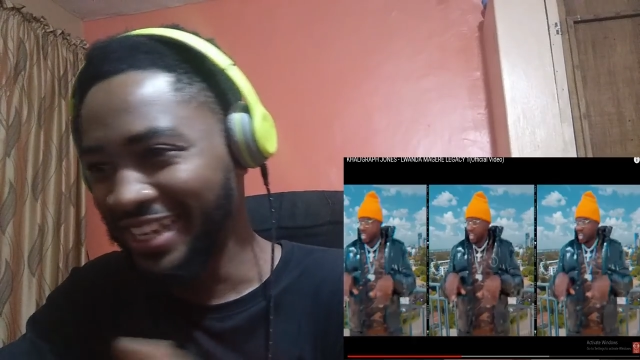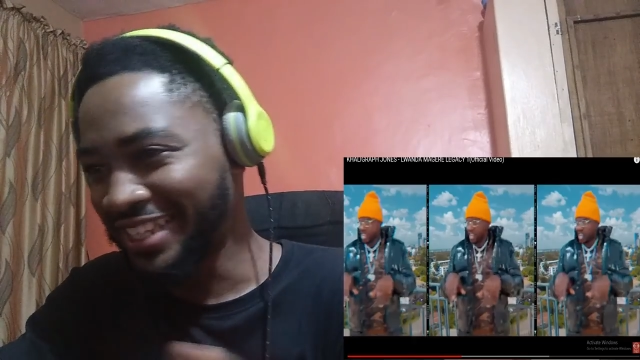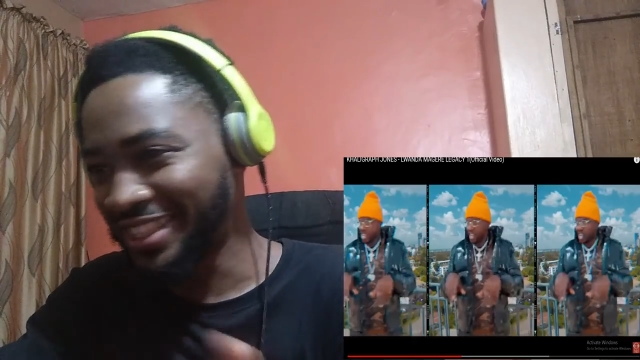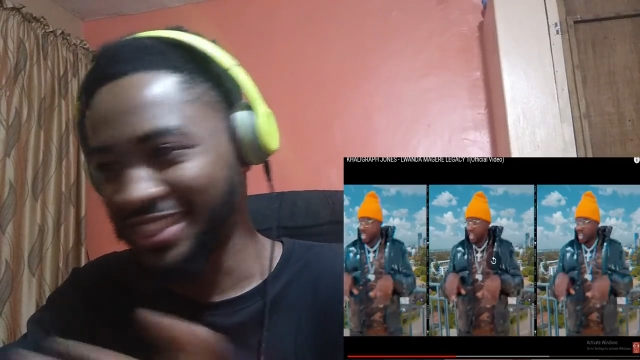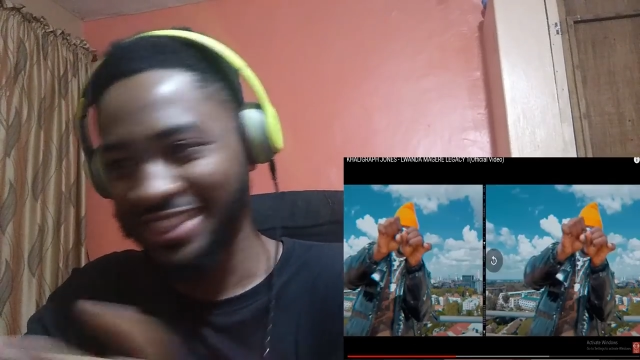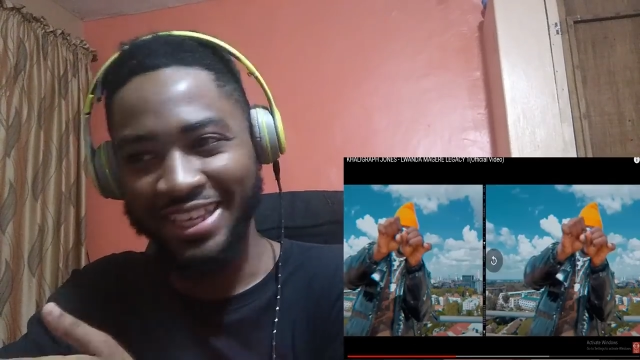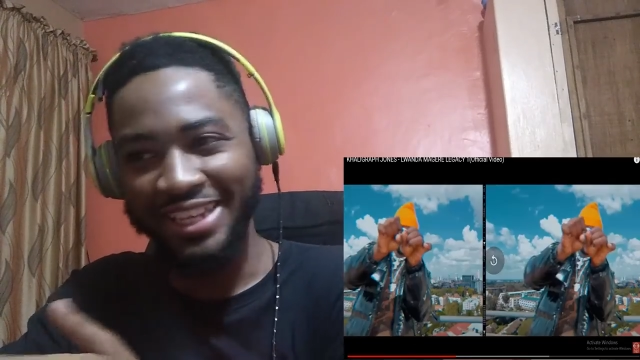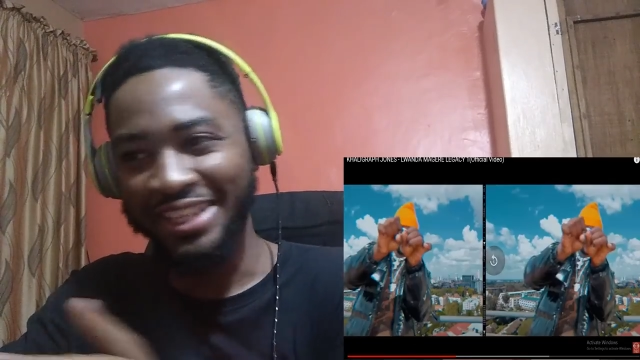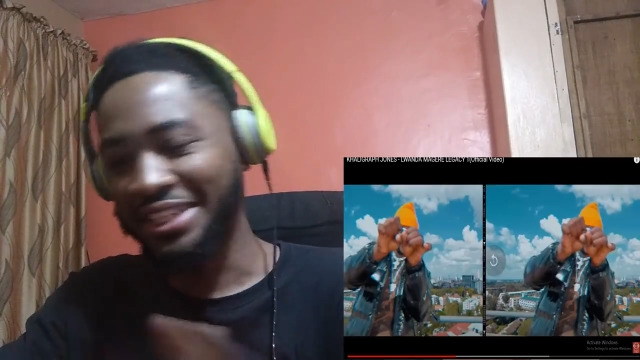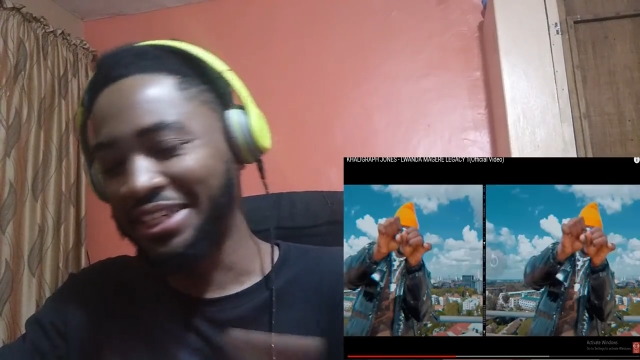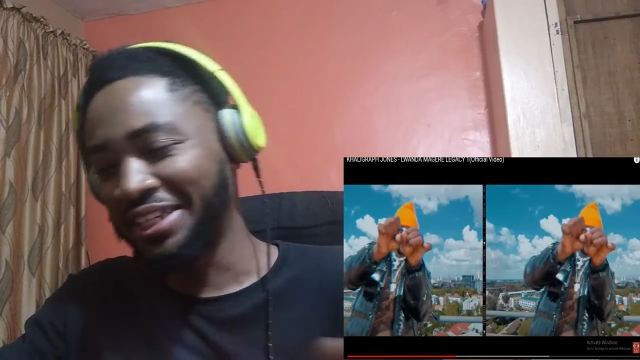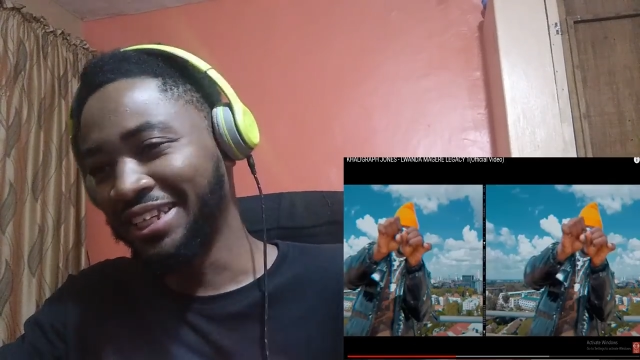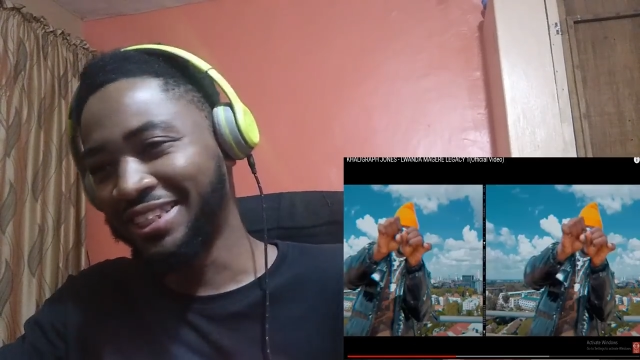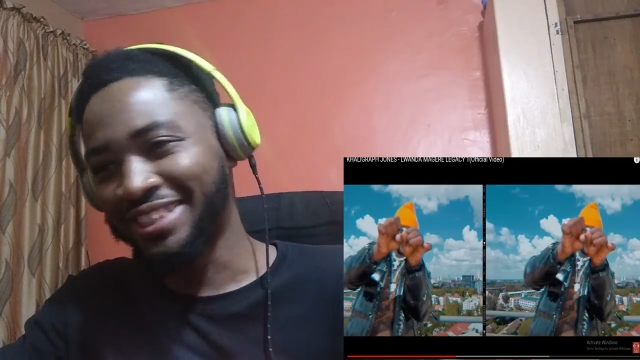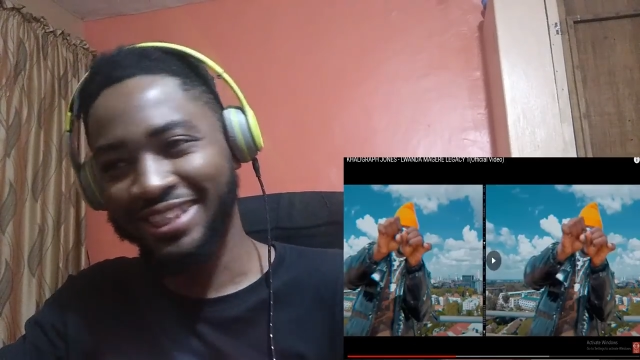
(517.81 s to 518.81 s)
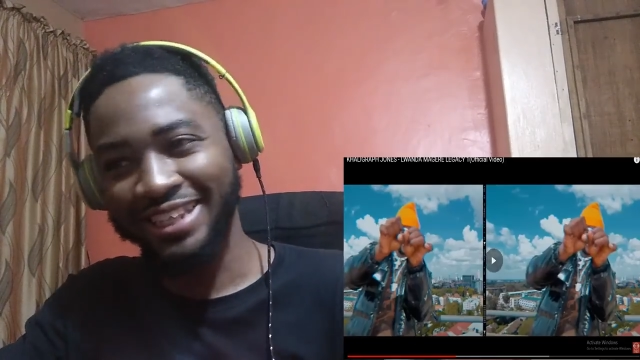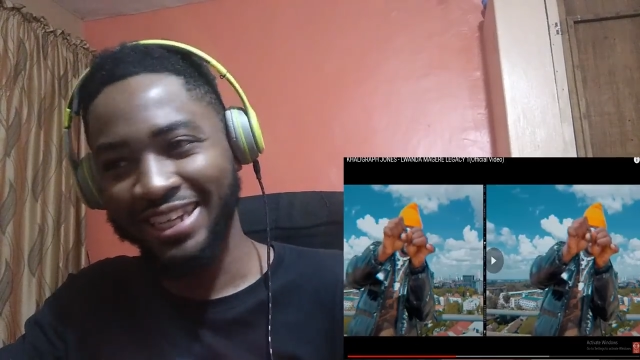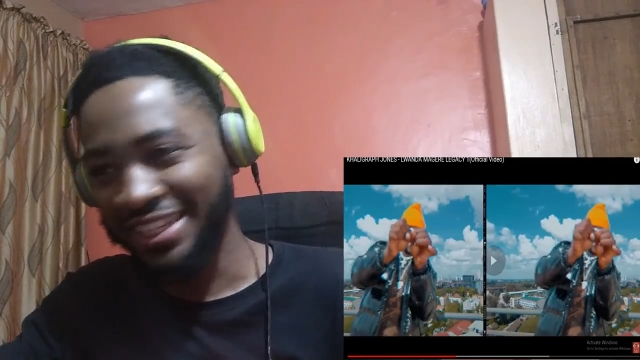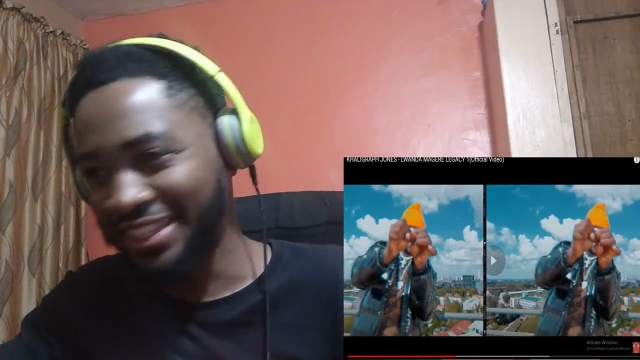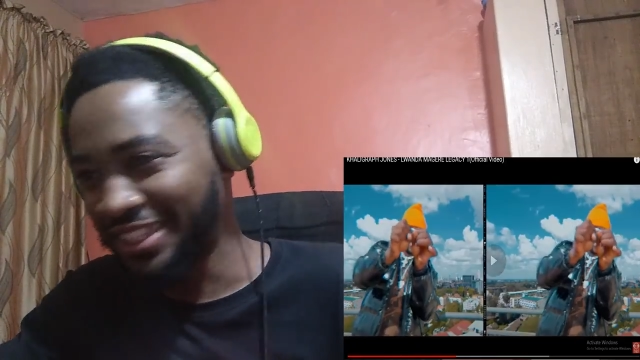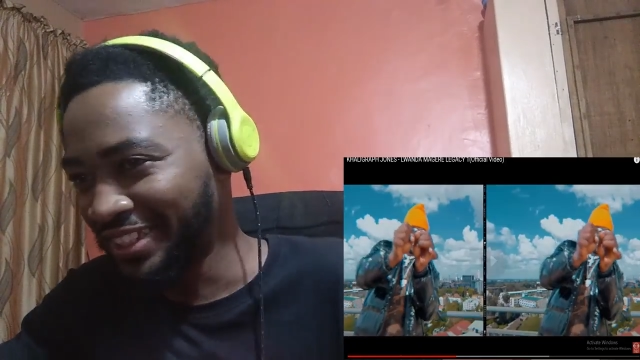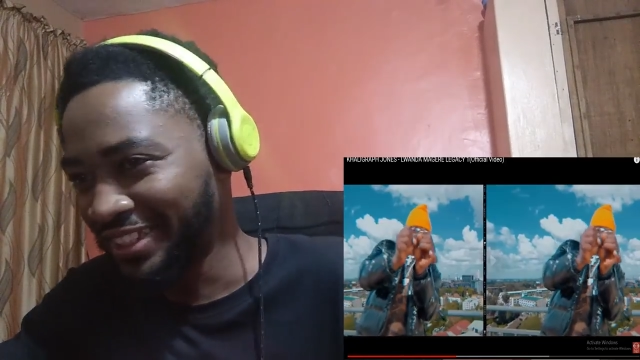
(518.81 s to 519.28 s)
Let's take that again. Let's take that,
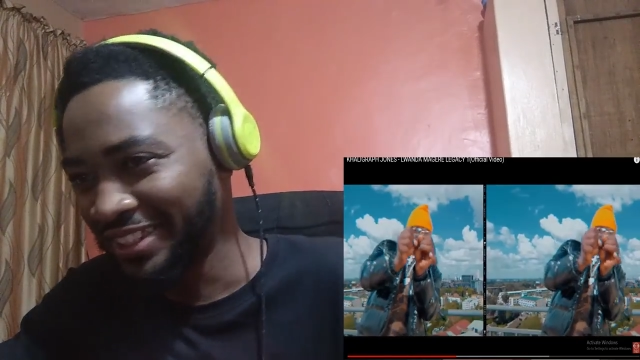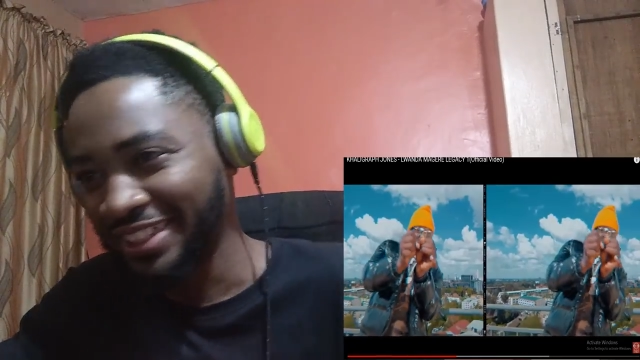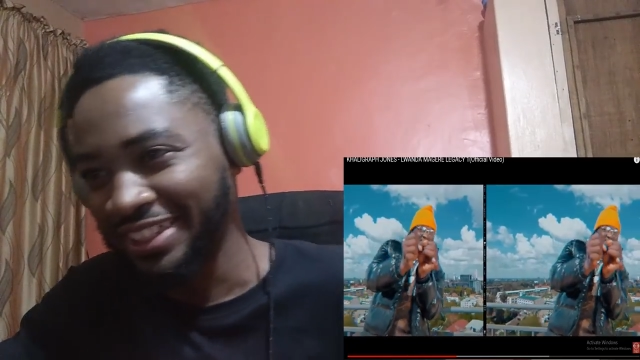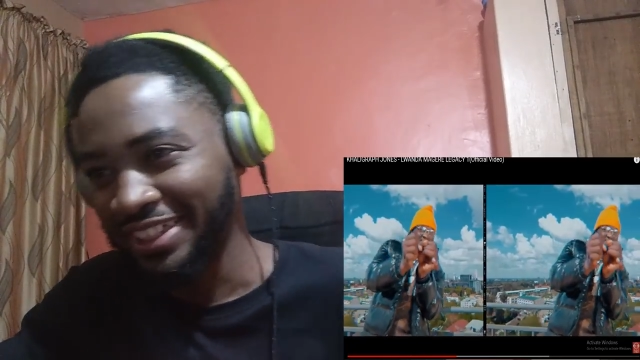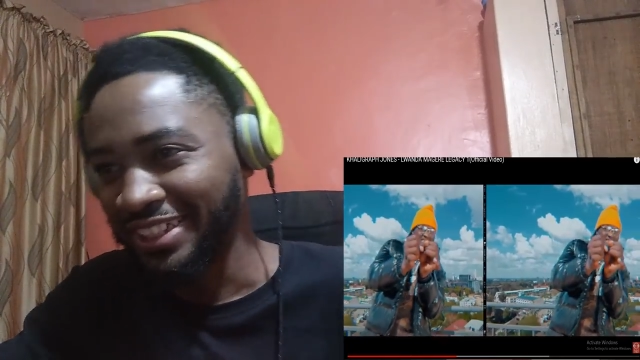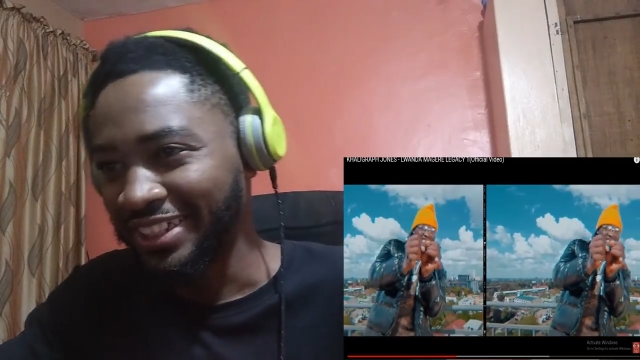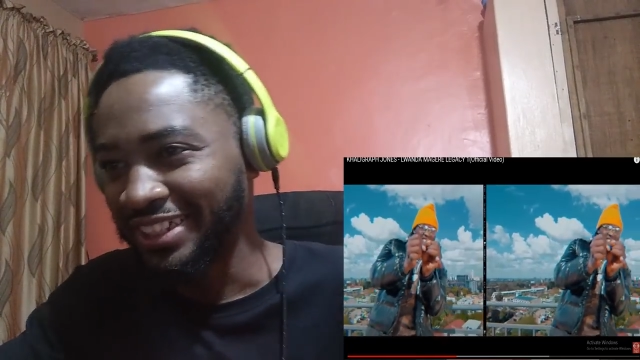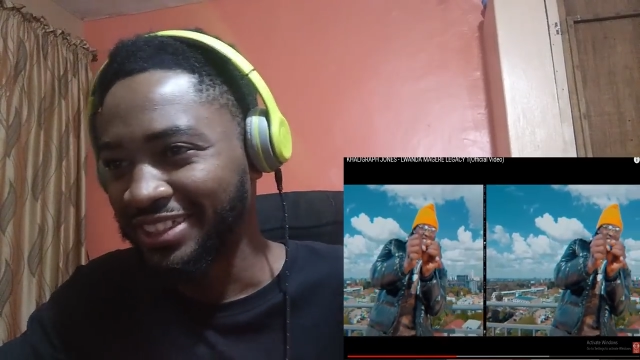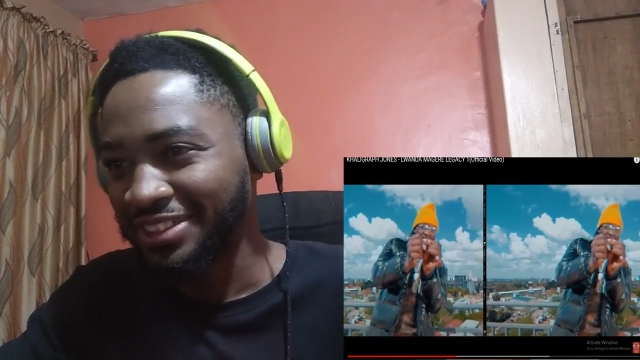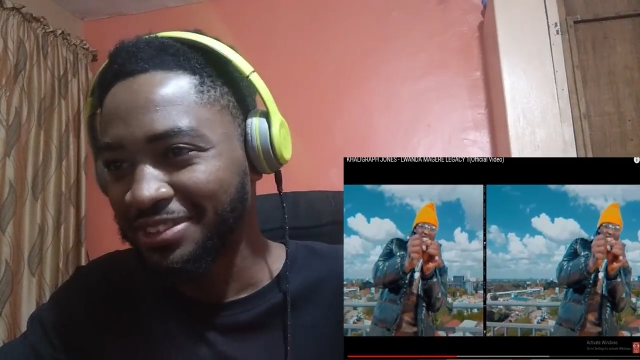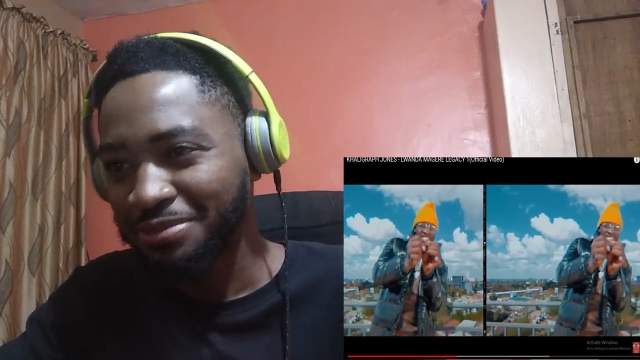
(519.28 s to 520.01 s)
that again. Spit, you break.